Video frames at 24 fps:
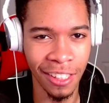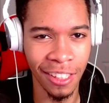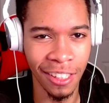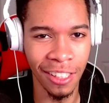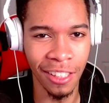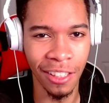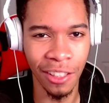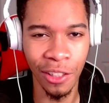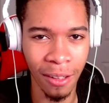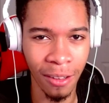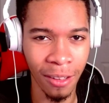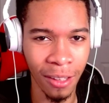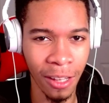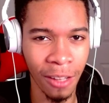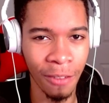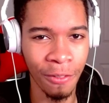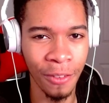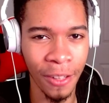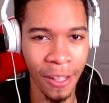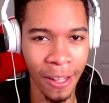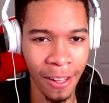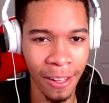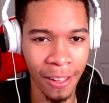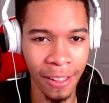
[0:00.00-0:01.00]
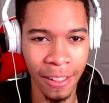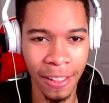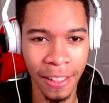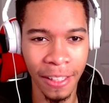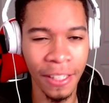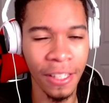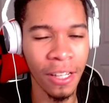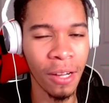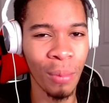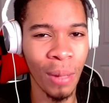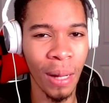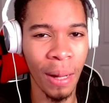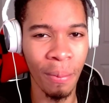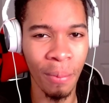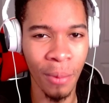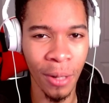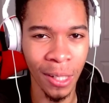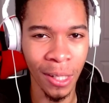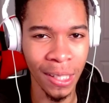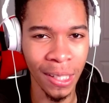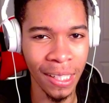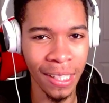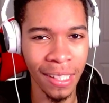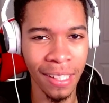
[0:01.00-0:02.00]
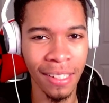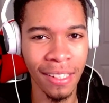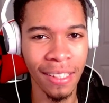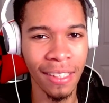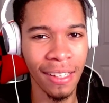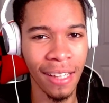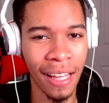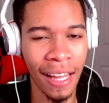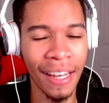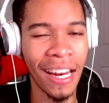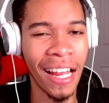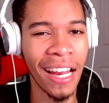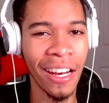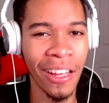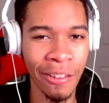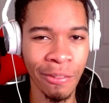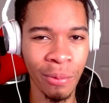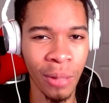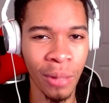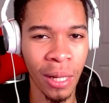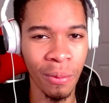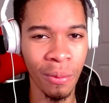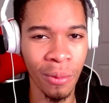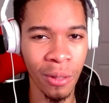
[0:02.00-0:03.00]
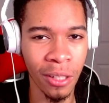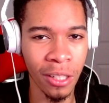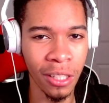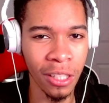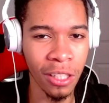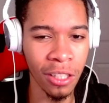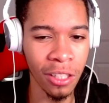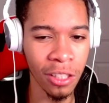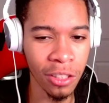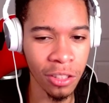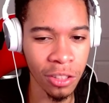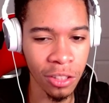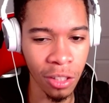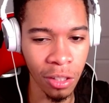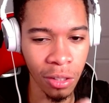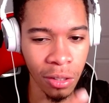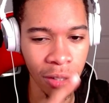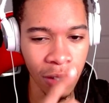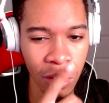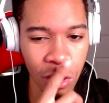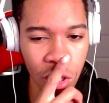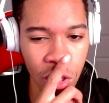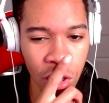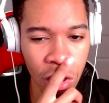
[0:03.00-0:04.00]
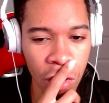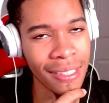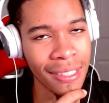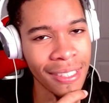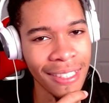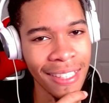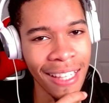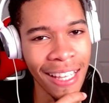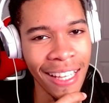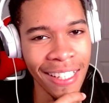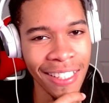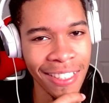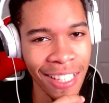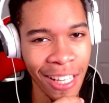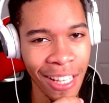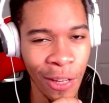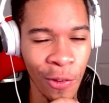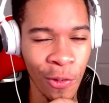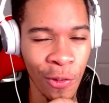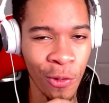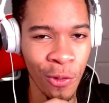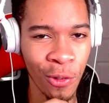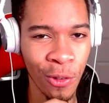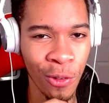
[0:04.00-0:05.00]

You know, love y'all. Y'all my money. And I love my money. So, stay safe.